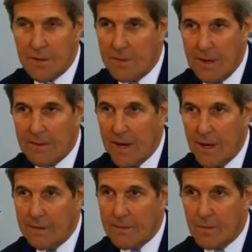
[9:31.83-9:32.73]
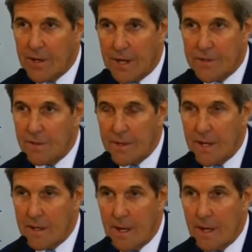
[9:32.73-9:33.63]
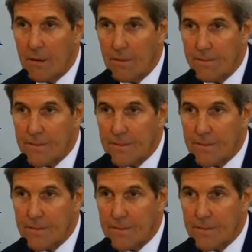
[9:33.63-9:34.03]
We never have, and we're not doing that now.